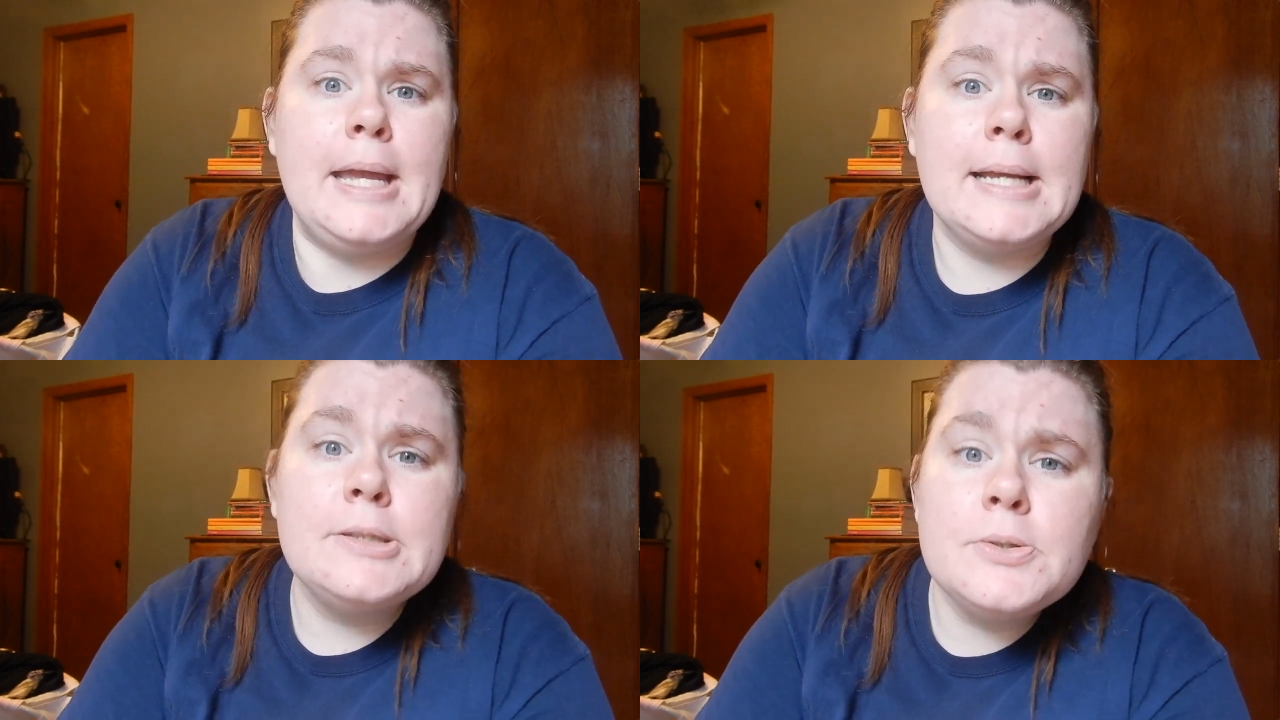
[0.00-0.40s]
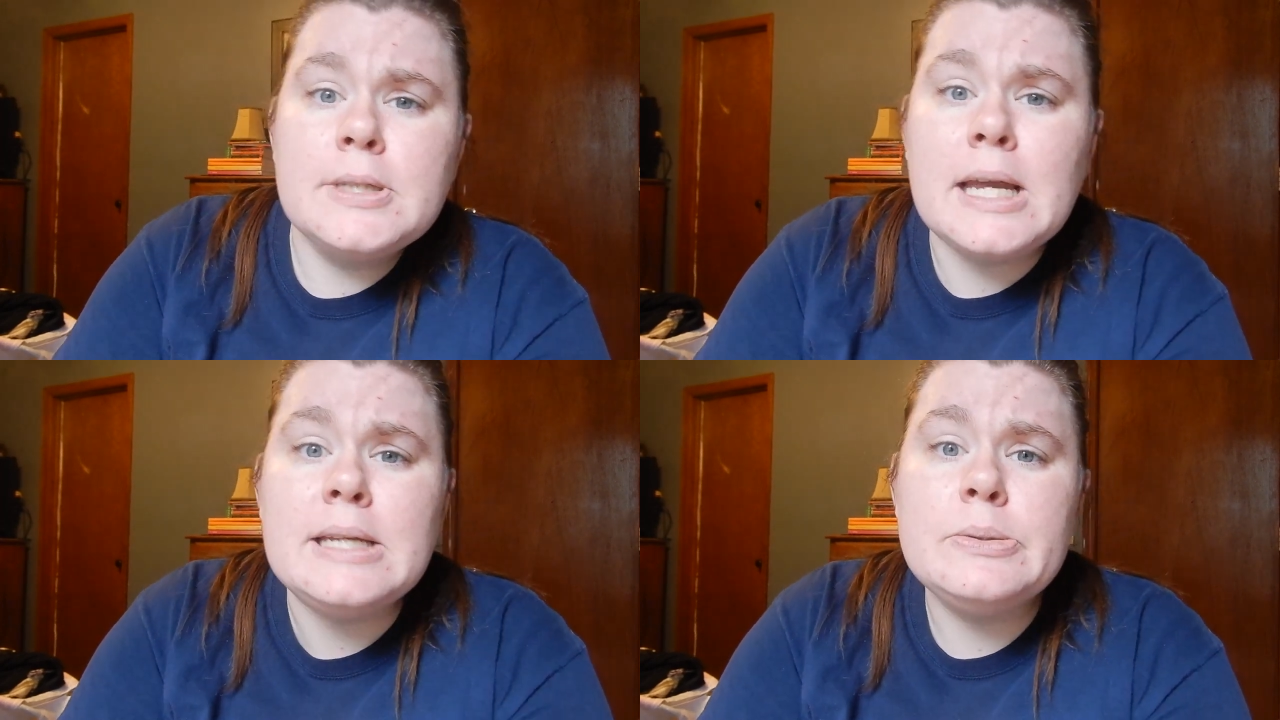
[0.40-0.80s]

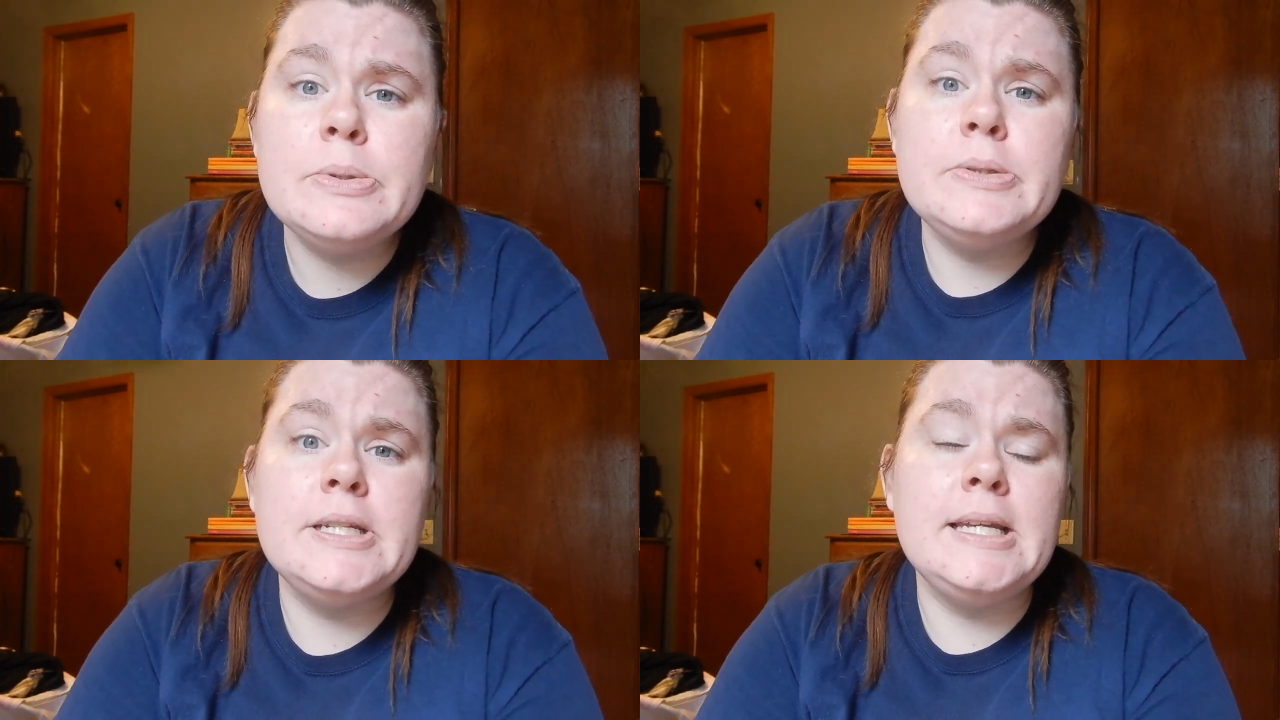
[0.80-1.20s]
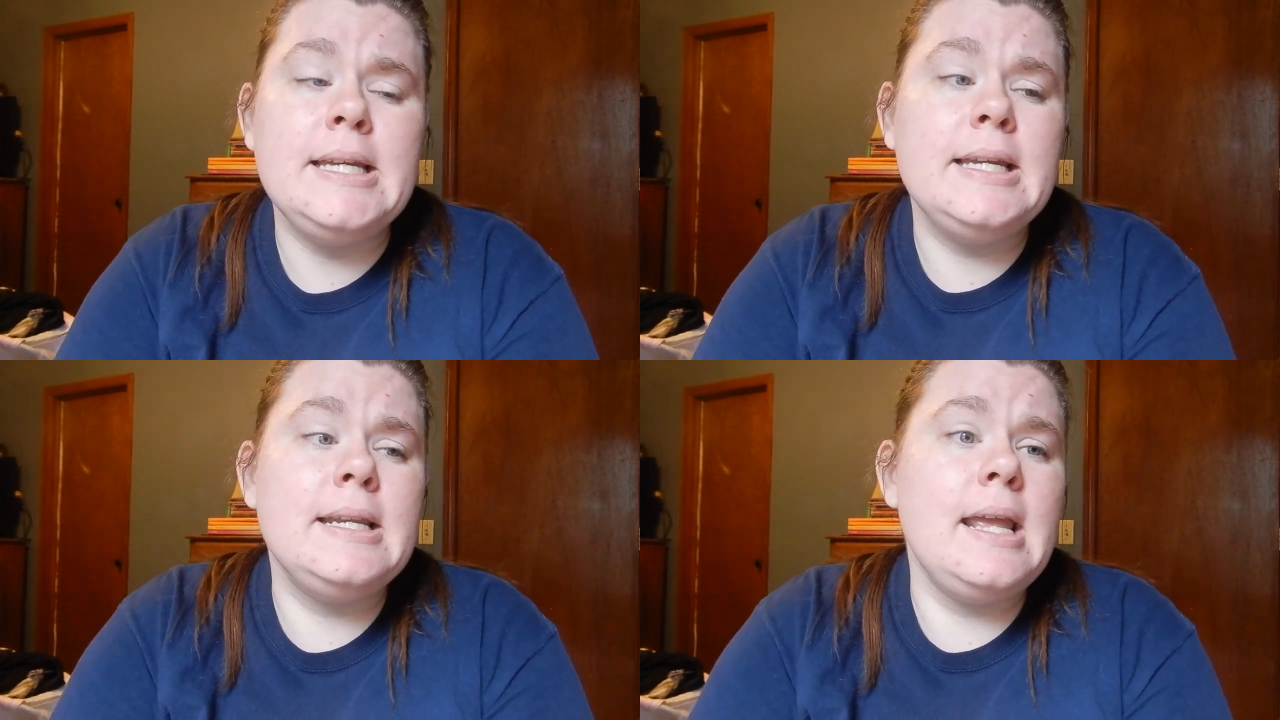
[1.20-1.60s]
exercise
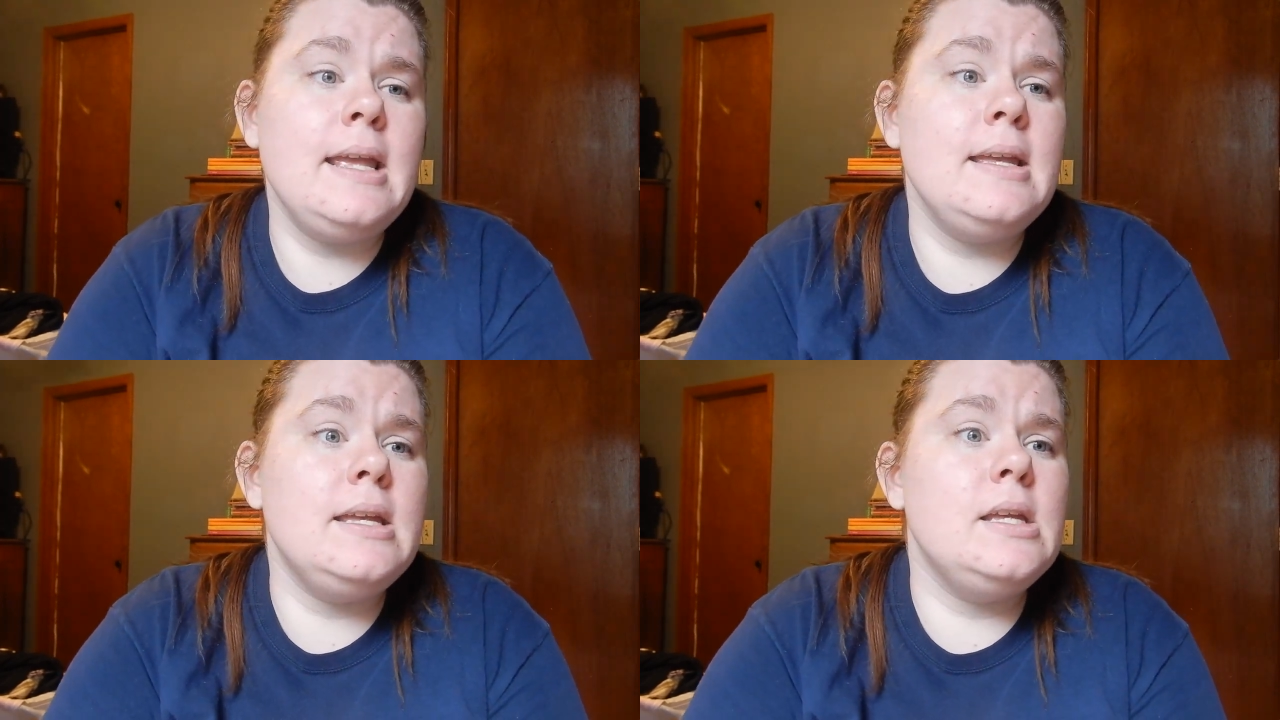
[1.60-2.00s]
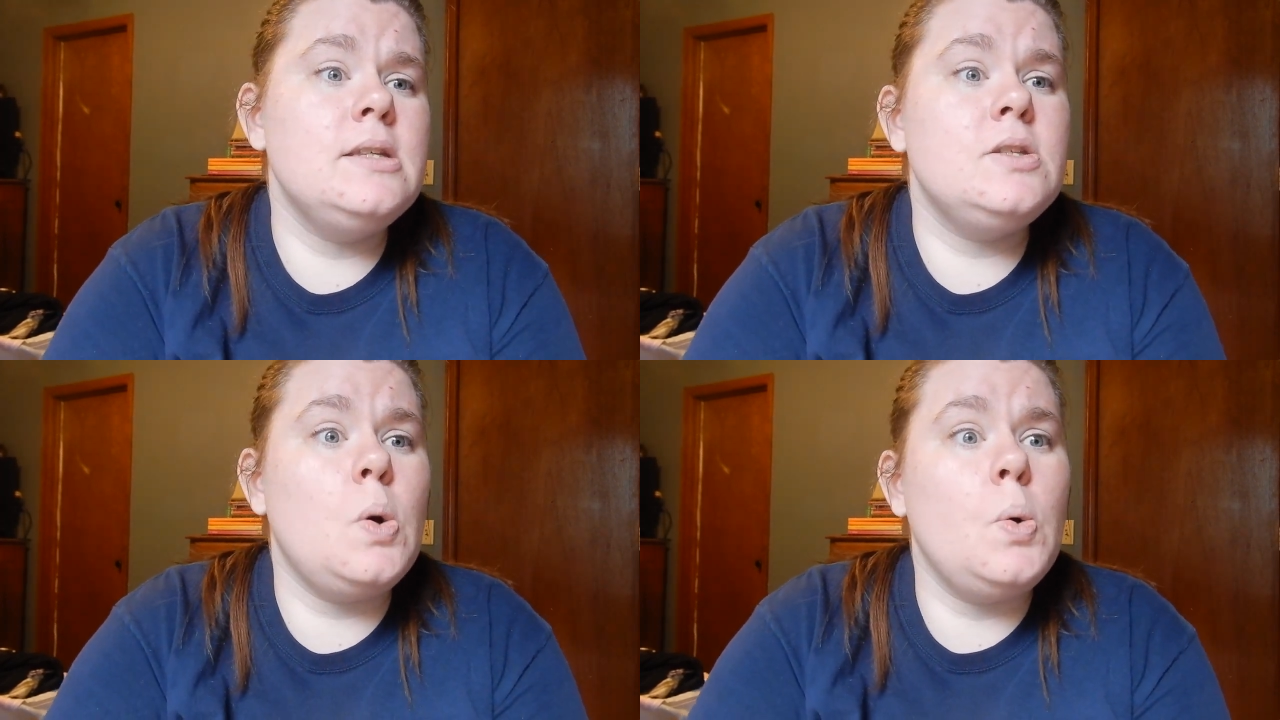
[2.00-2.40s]
routine
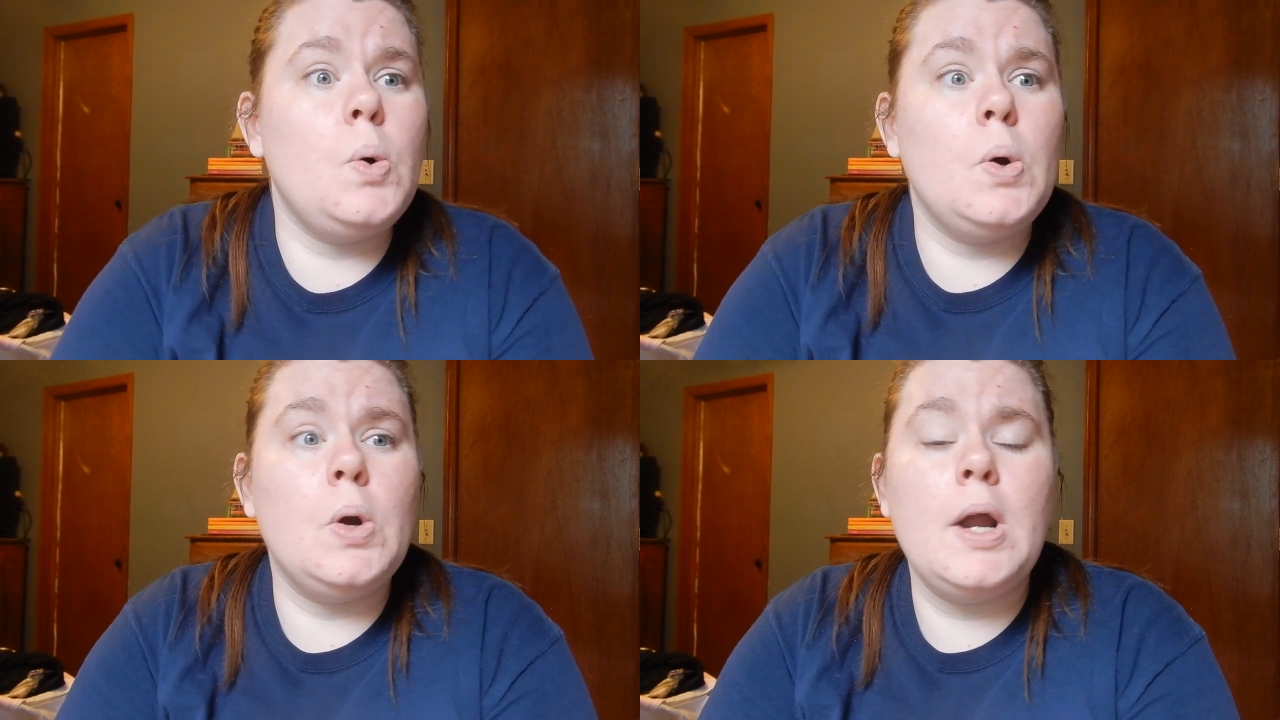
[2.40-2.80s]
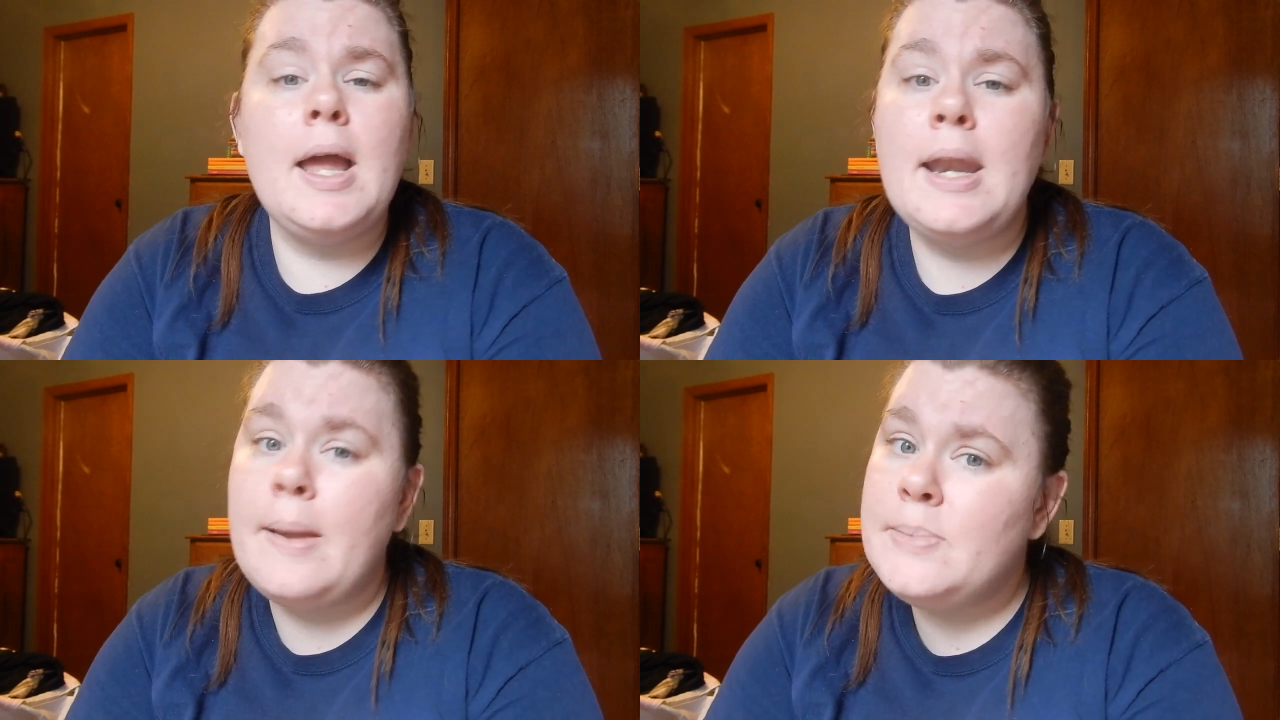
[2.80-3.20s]
is or
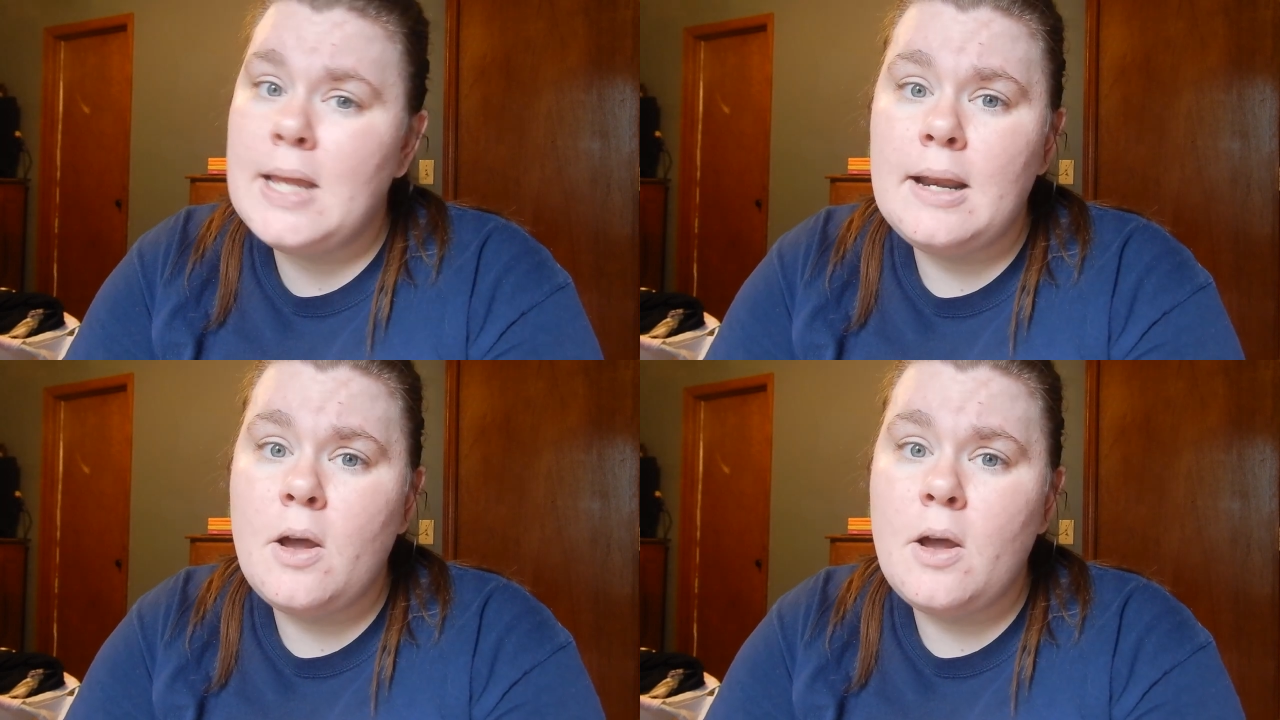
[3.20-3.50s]
an update